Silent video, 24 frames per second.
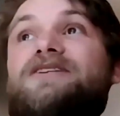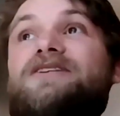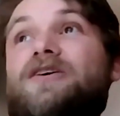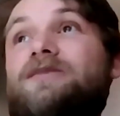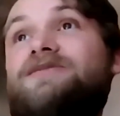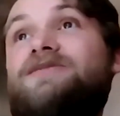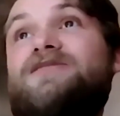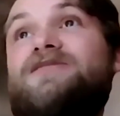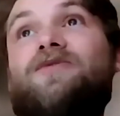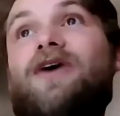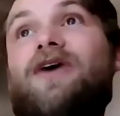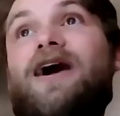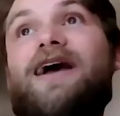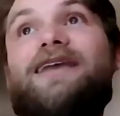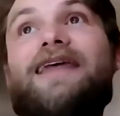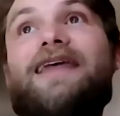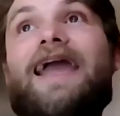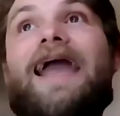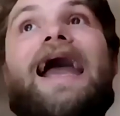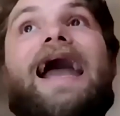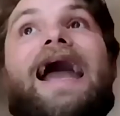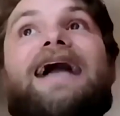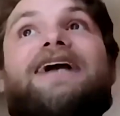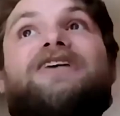In terms of why
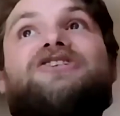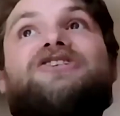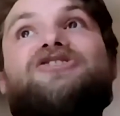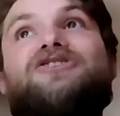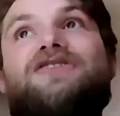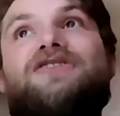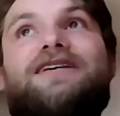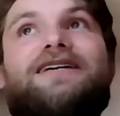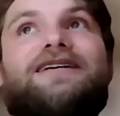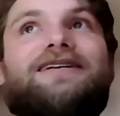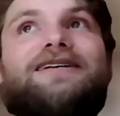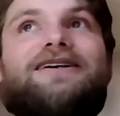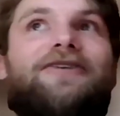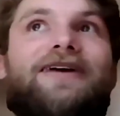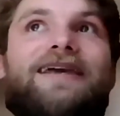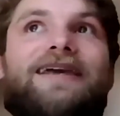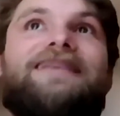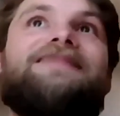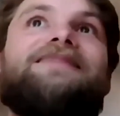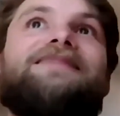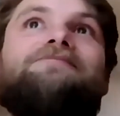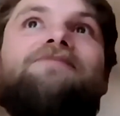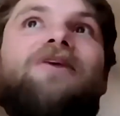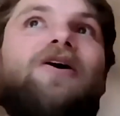they actually, you know,
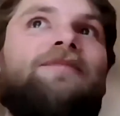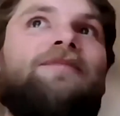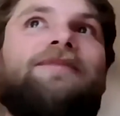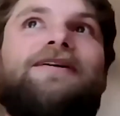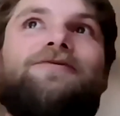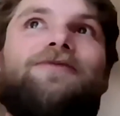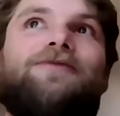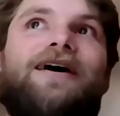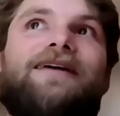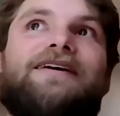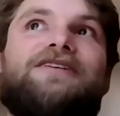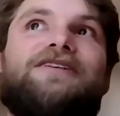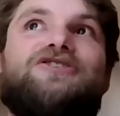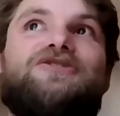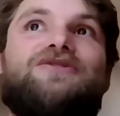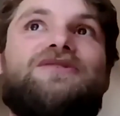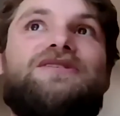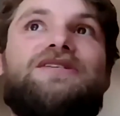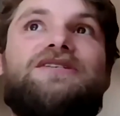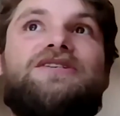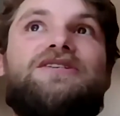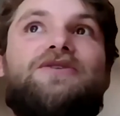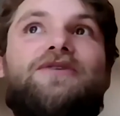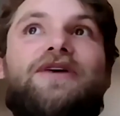in the moment, why they
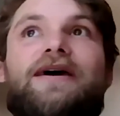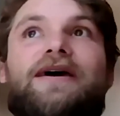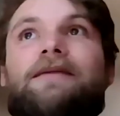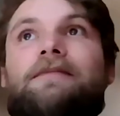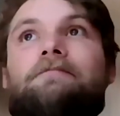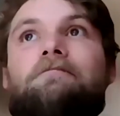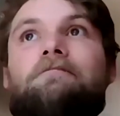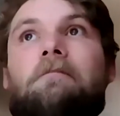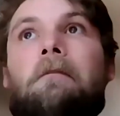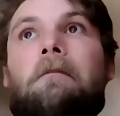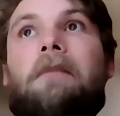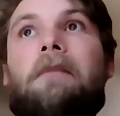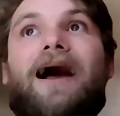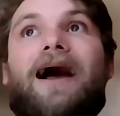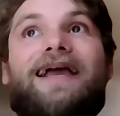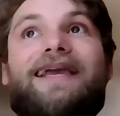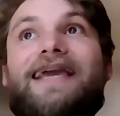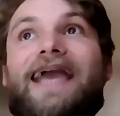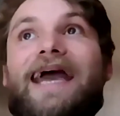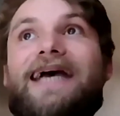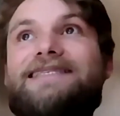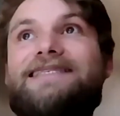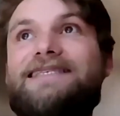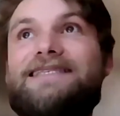choose to do it, my
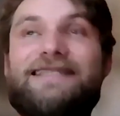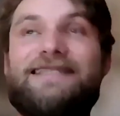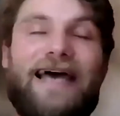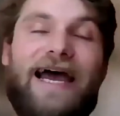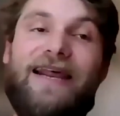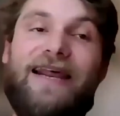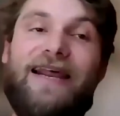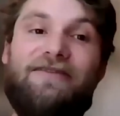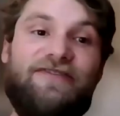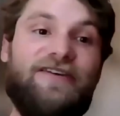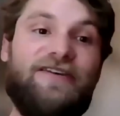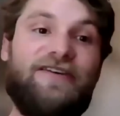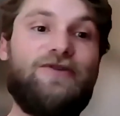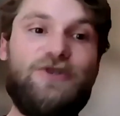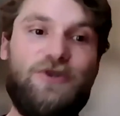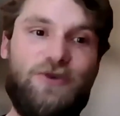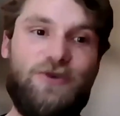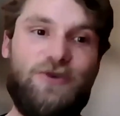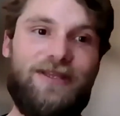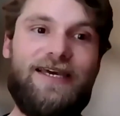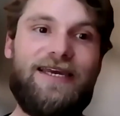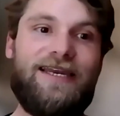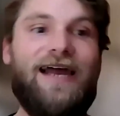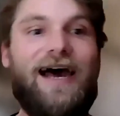guess is that it feels
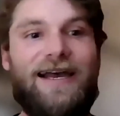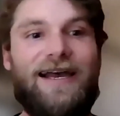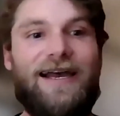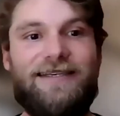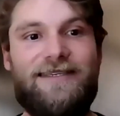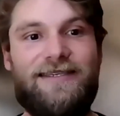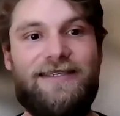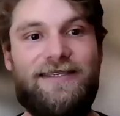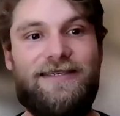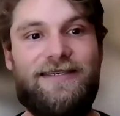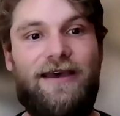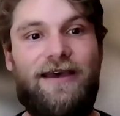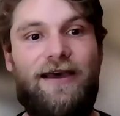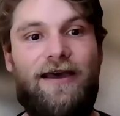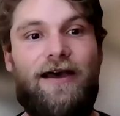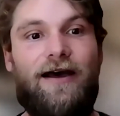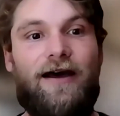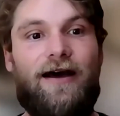really nice